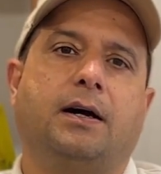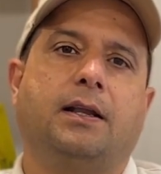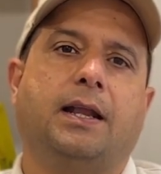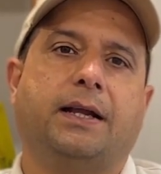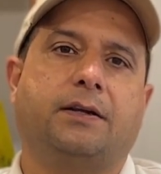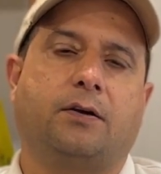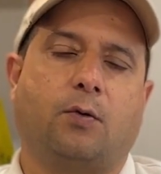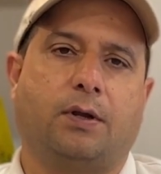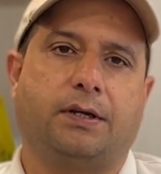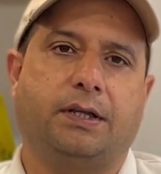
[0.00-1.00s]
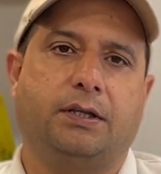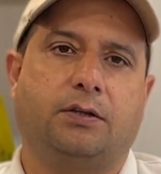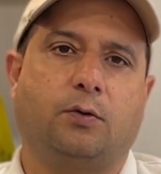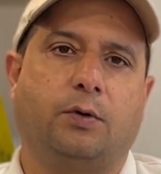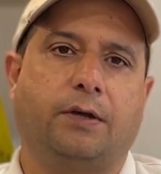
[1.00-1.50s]
a lighter quality
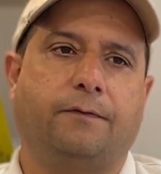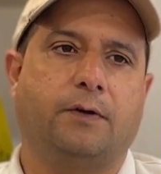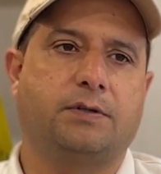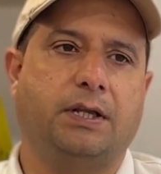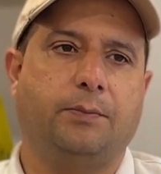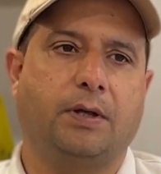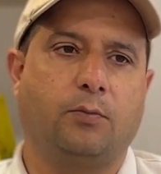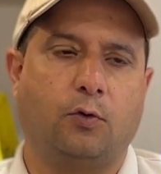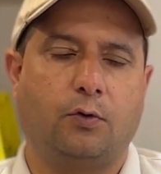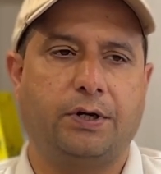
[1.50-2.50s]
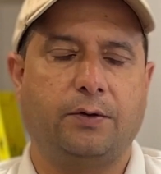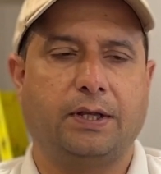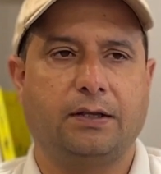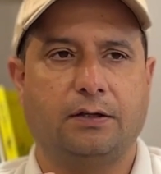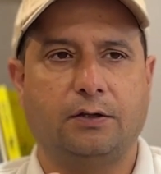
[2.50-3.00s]
so if you're sleeping more
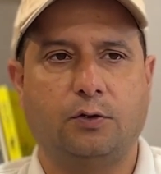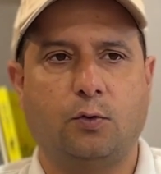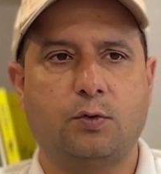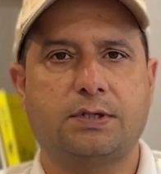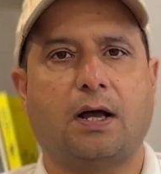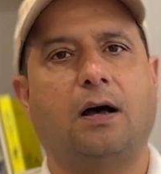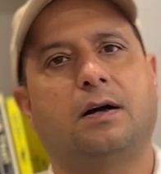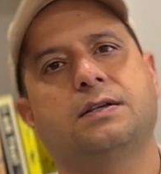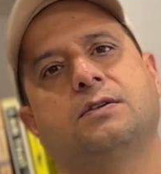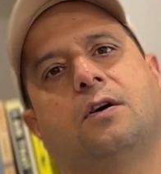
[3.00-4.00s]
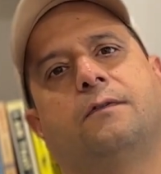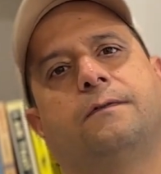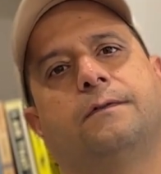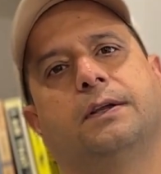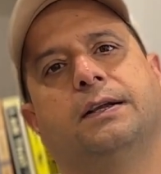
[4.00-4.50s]
during those hours
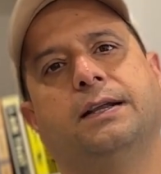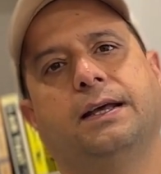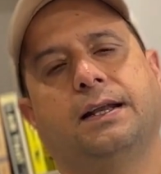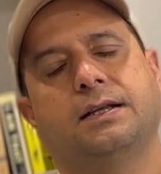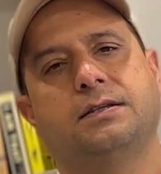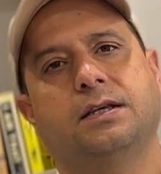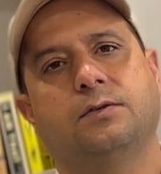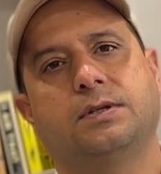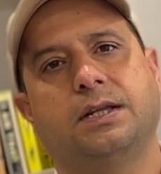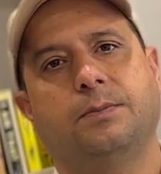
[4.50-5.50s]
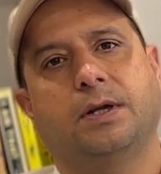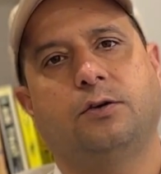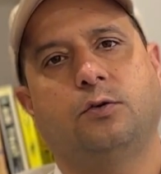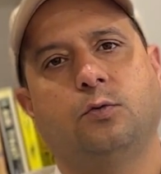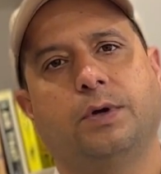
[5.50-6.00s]
of uh, the day let's say you sleep
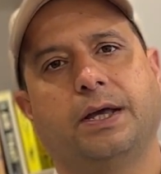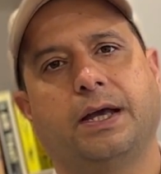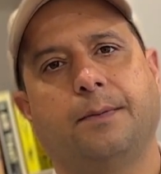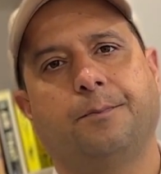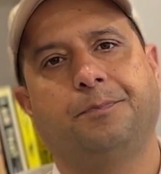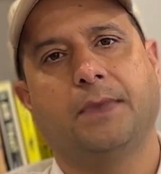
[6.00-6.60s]
at 2 a.m